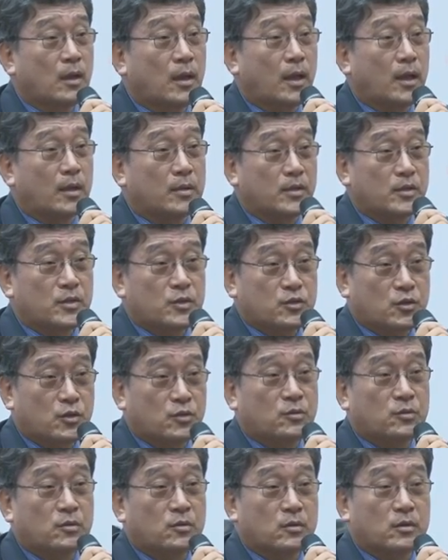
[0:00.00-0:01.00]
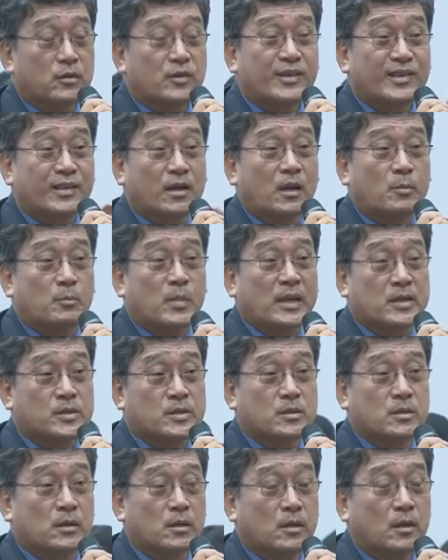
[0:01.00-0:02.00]
there is a certain critical
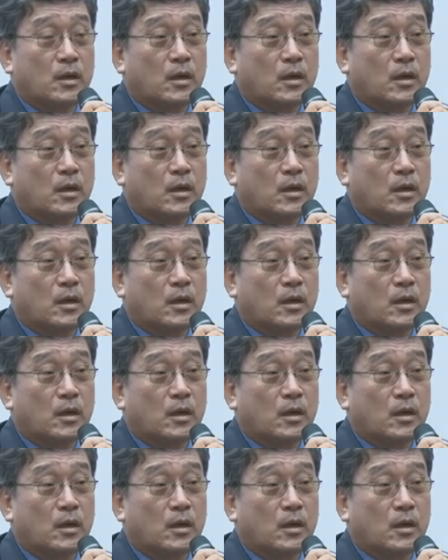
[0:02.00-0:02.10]
mass